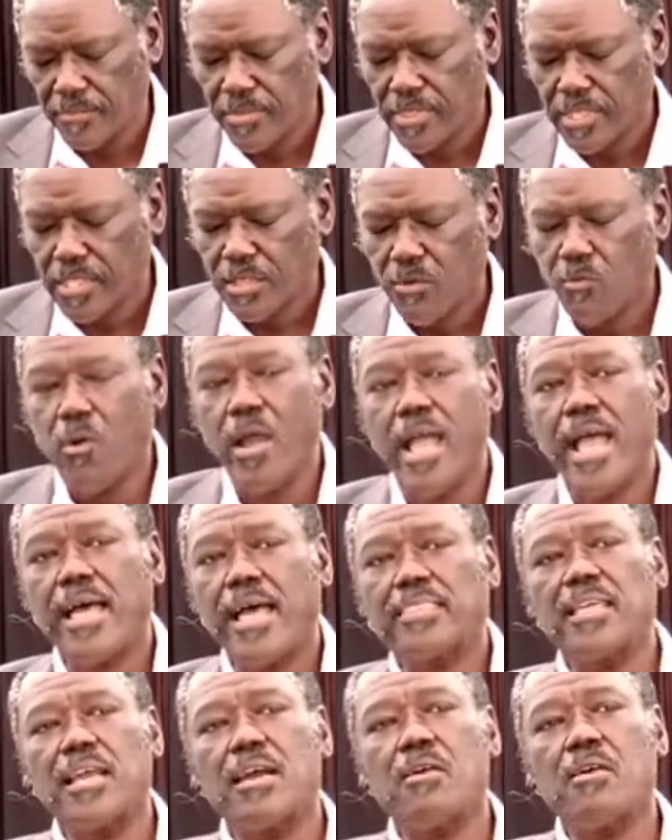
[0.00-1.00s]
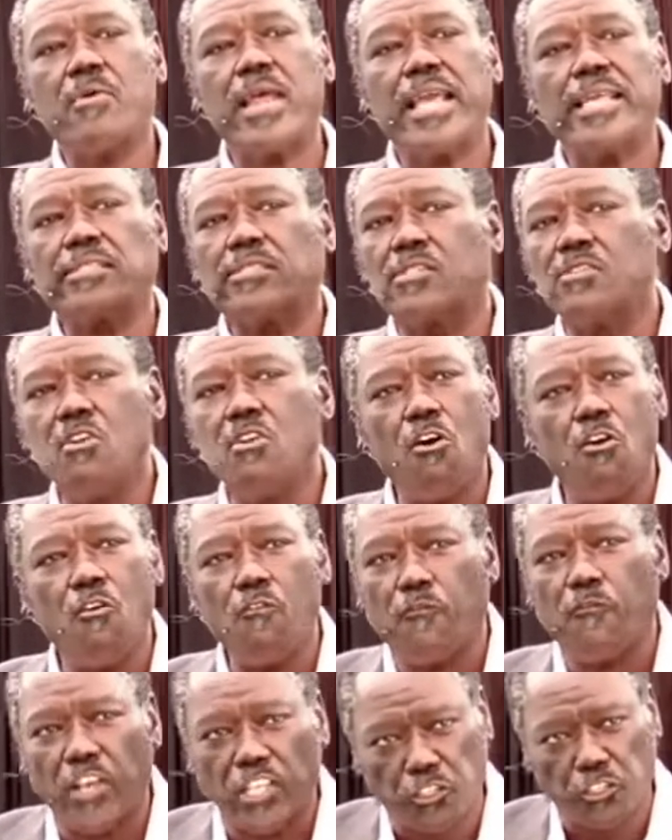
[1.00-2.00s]
where there is no
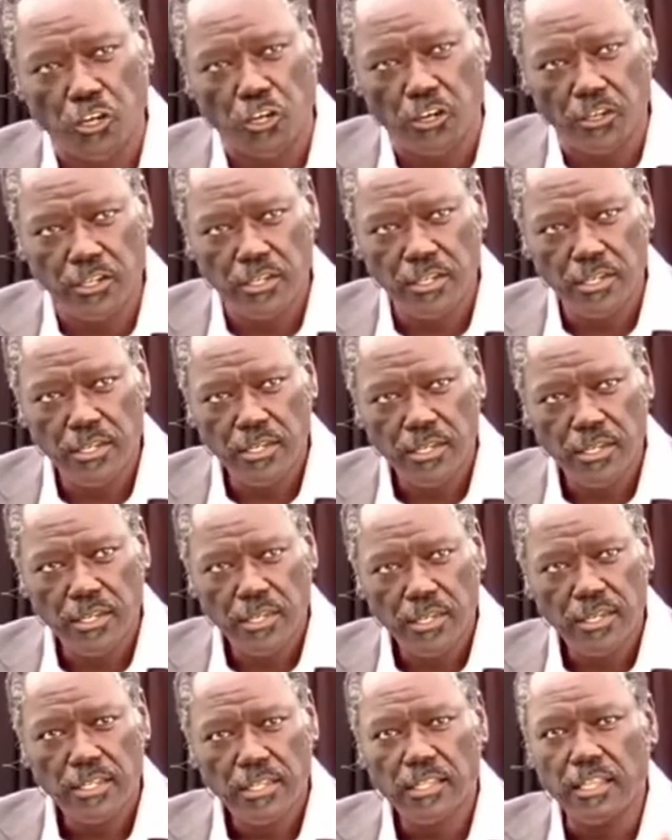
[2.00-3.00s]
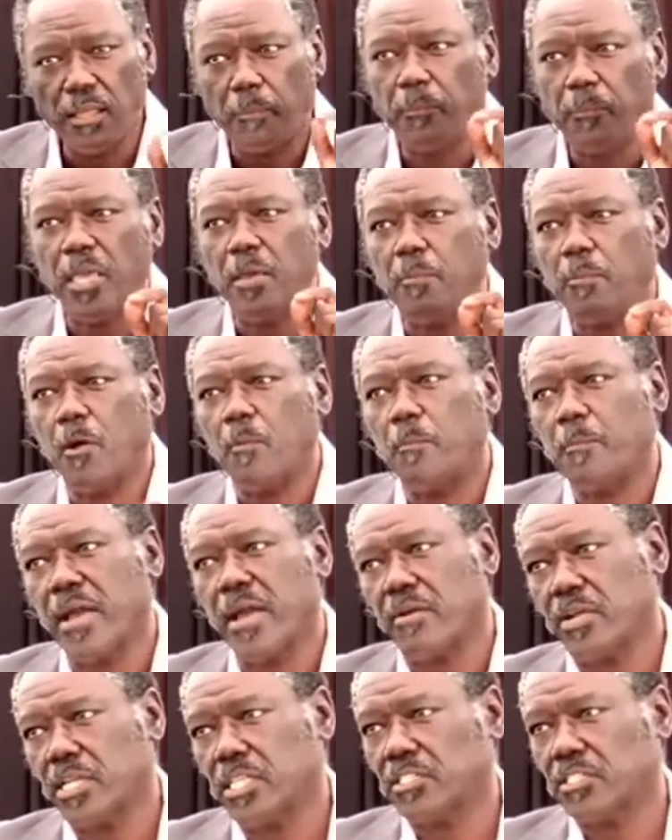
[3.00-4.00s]
vision, the people
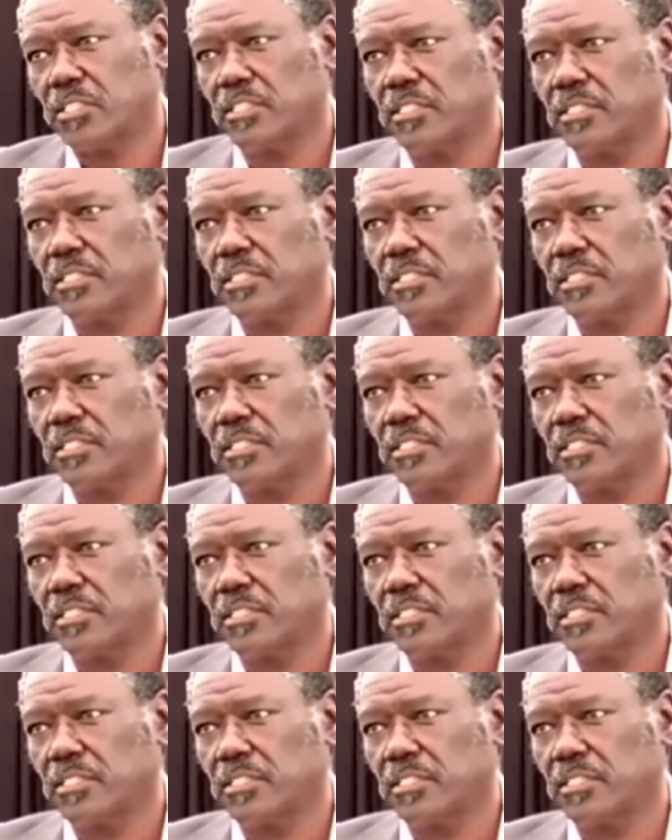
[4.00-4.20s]
perish.